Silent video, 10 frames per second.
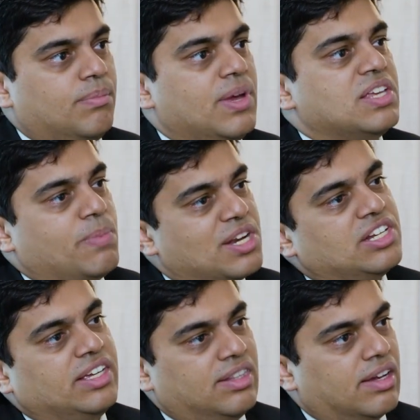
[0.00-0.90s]

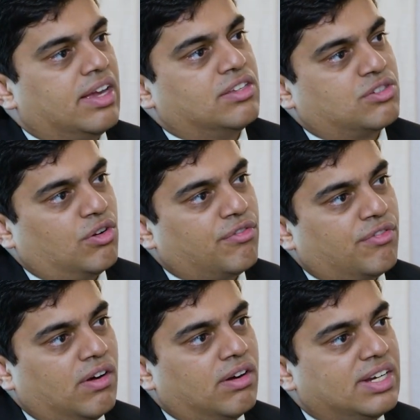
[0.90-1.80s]
especially in the case of
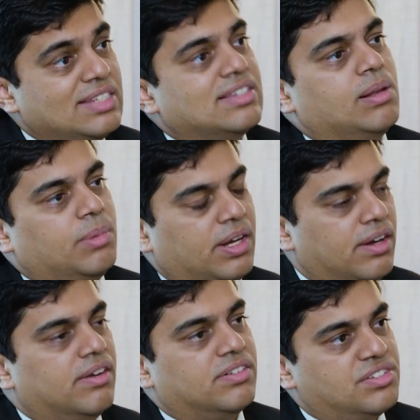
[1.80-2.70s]
T-cell
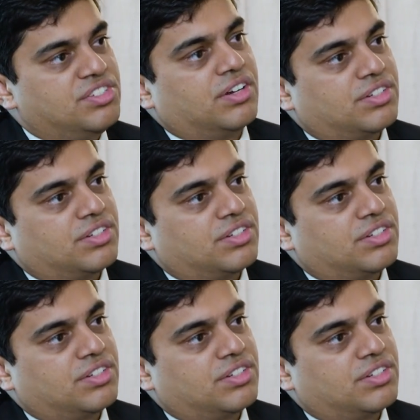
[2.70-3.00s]
mediated rejection.